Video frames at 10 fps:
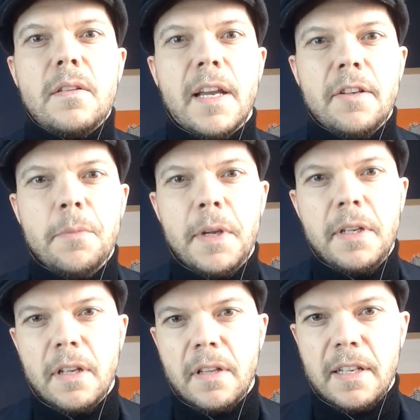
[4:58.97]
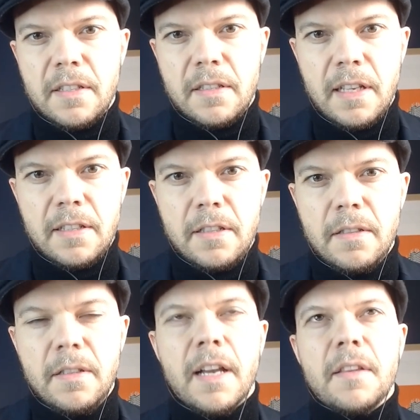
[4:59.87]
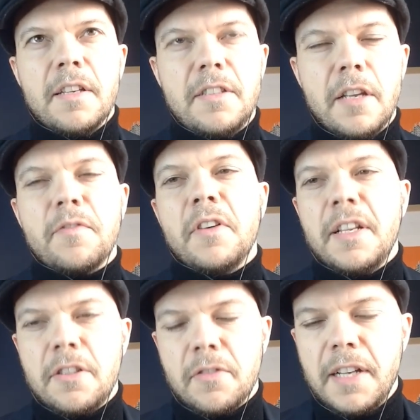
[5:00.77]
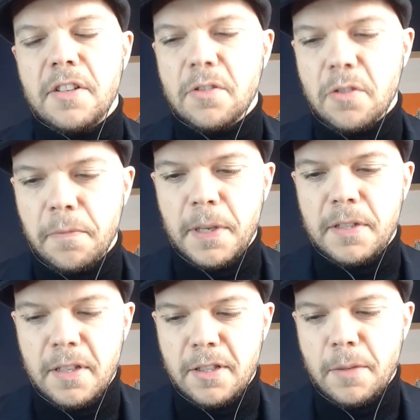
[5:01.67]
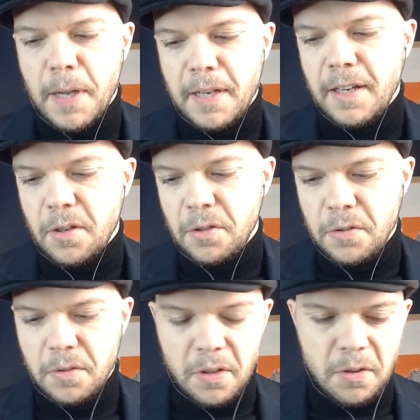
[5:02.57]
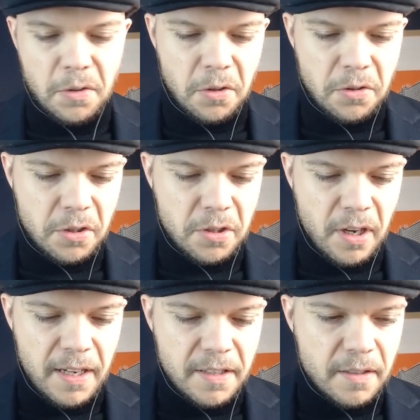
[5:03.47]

Yeah, you mean that there's there's yeah there's different iterations of business depending on on on your size,